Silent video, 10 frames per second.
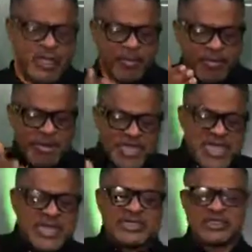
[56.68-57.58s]
But
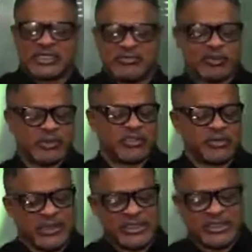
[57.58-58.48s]
here, this scripture this
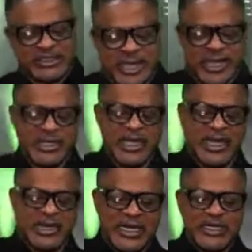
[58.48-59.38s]
morning is saying
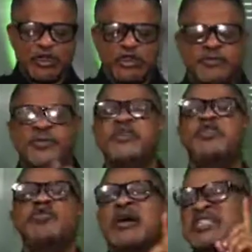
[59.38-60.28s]
that the
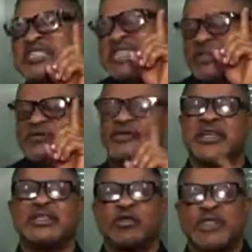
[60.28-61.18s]
unspiritual self,
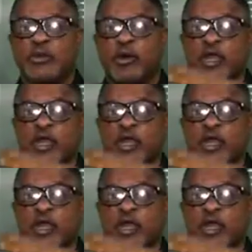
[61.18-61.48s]
that talks about